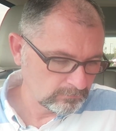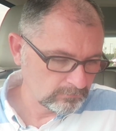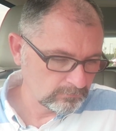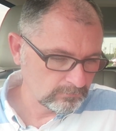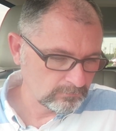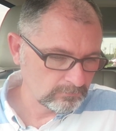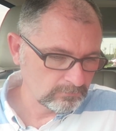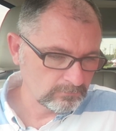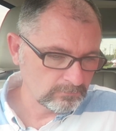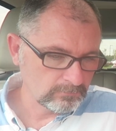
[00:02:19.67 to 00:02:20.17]

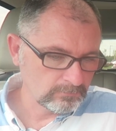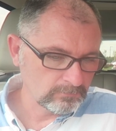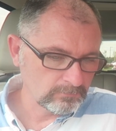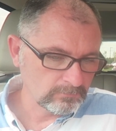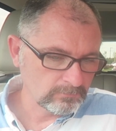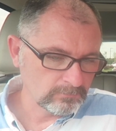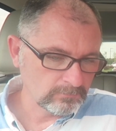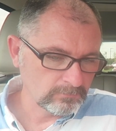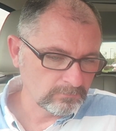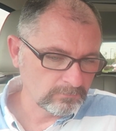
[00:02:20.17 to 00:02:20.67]

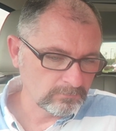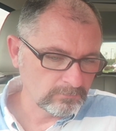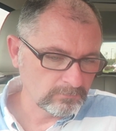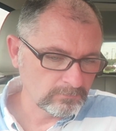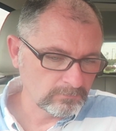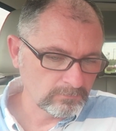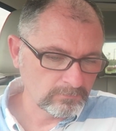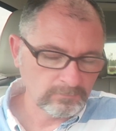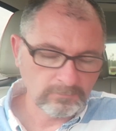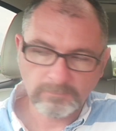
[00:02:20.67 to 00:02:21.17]

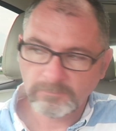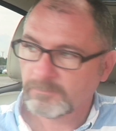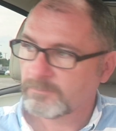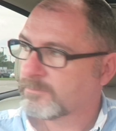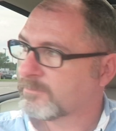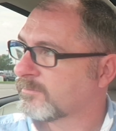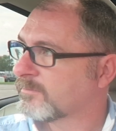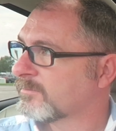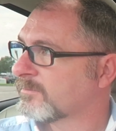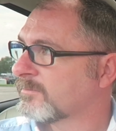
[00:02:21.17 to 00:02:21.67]

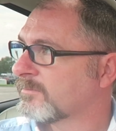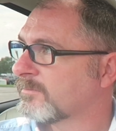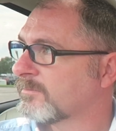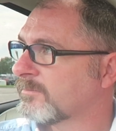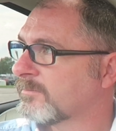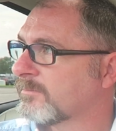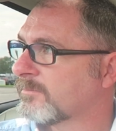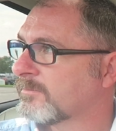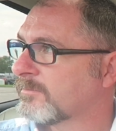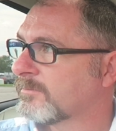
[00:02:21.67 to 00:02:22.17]

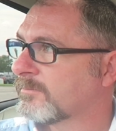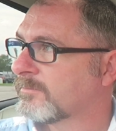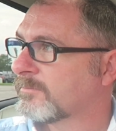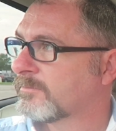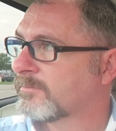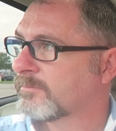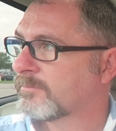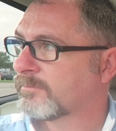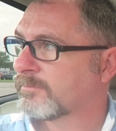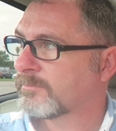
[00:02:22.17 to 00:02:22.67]

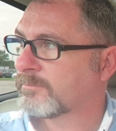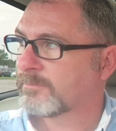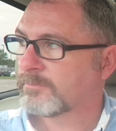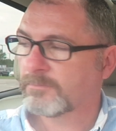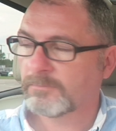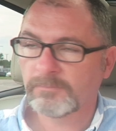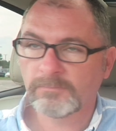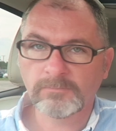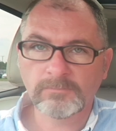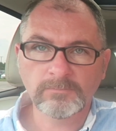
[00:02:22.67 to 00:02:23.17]

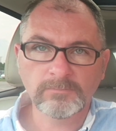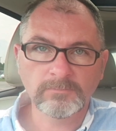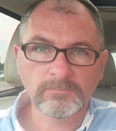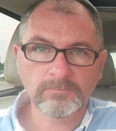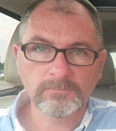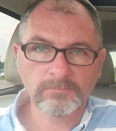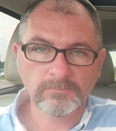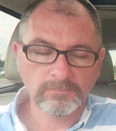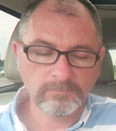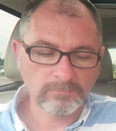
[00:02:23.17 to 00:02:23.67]

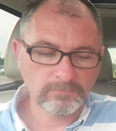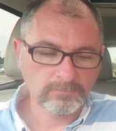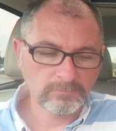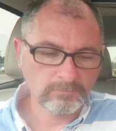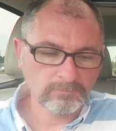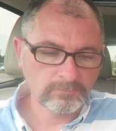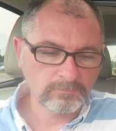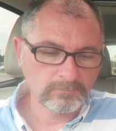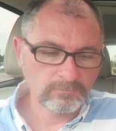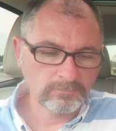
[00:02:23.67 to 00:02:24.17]

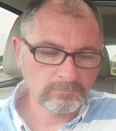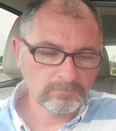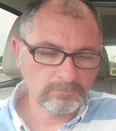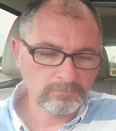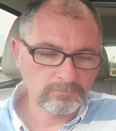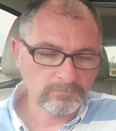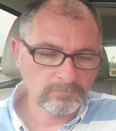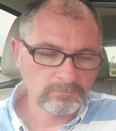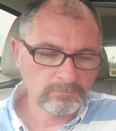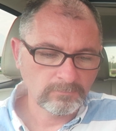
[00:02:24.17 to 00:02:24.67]

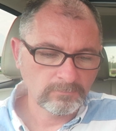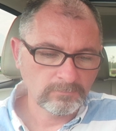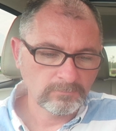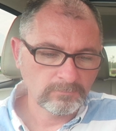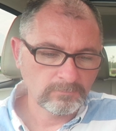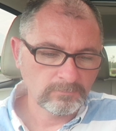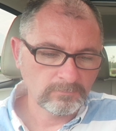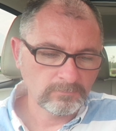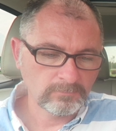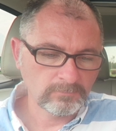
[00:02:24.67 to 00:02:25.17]

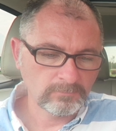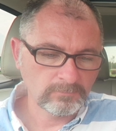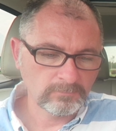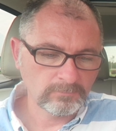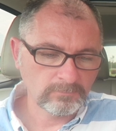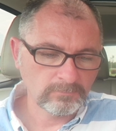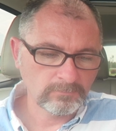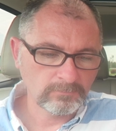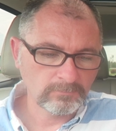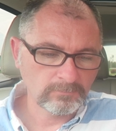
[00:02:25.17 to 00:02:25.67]

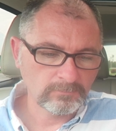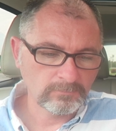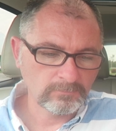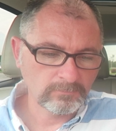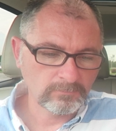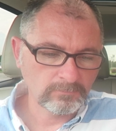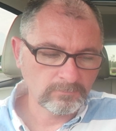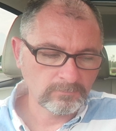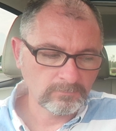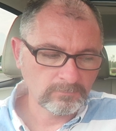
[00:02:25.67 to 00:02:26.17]

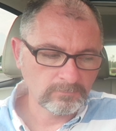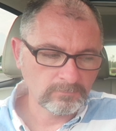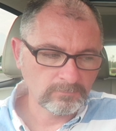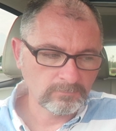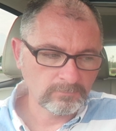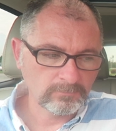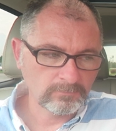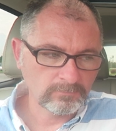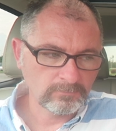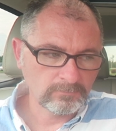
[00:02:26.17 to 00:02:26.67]

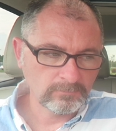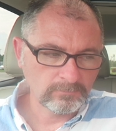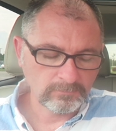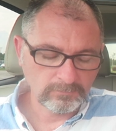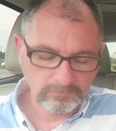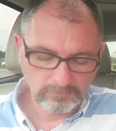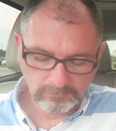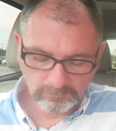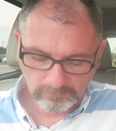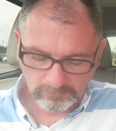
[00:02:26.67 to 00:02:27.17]

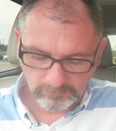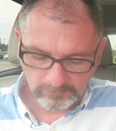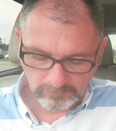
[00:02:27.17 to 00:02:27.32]
[no speech]